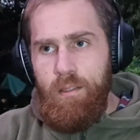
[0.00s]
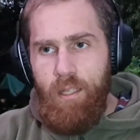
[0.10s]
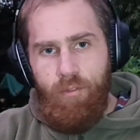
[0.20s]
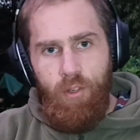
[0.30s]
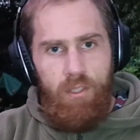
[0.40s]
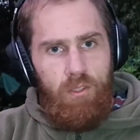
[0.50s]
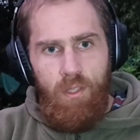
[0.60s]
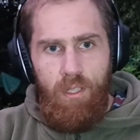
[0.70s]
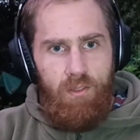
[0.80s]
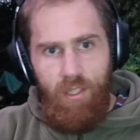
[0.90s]
difference
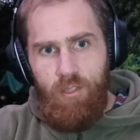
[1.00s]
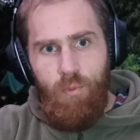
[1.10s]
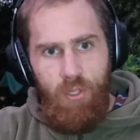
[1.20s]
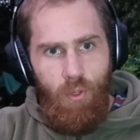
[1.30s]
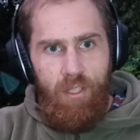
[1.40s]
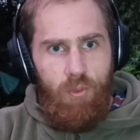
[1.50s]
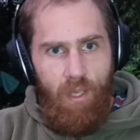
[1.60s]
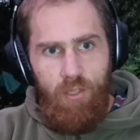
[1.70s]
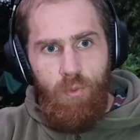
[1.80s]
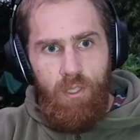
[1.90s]
that exists between
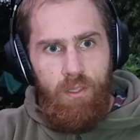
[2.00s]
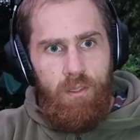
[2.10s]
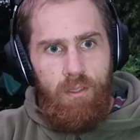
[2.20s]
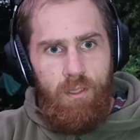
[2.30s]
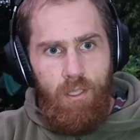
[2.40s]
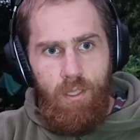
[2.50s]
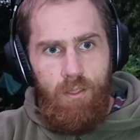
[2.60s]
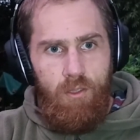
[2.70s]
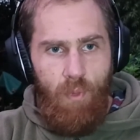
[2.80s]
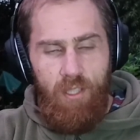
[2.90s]
specimen to
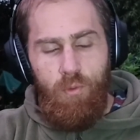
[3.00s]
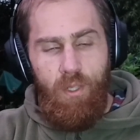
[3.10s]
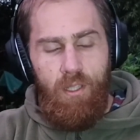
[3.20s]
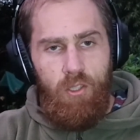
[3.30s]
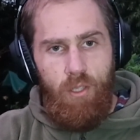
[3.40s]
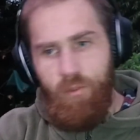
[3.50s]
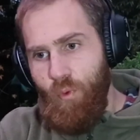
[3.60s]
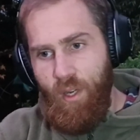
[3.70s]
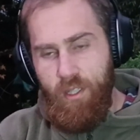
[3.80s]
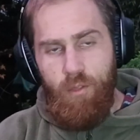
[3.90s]
specimen, in terms of
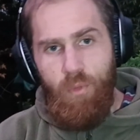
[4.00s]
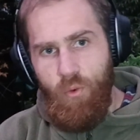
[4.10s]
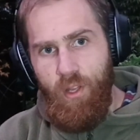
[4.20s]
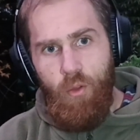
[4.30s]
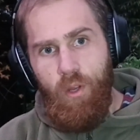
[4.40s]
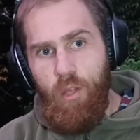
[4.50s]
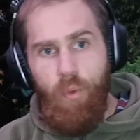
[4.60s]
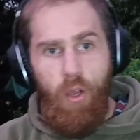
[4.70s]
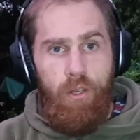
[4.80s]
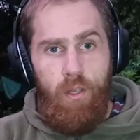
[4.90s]
one can be really, really
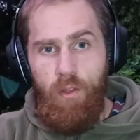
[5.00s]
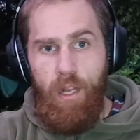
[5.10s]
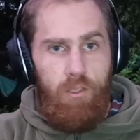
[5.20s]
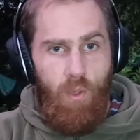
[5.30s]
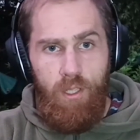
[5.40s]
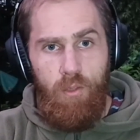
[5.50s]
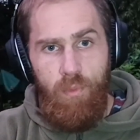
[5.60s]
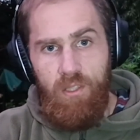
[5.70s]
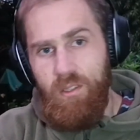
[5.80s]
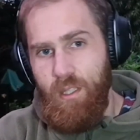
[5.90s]
potent and the next one can
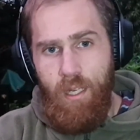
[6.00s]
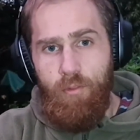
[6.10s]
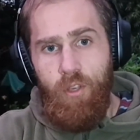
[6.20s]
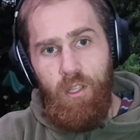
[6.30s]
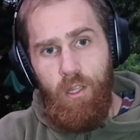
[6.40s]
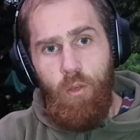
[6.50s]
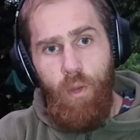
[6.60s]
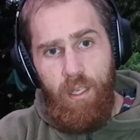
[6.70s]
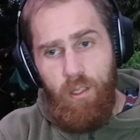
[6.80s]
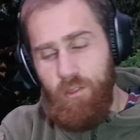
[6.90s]
be significantly weaker.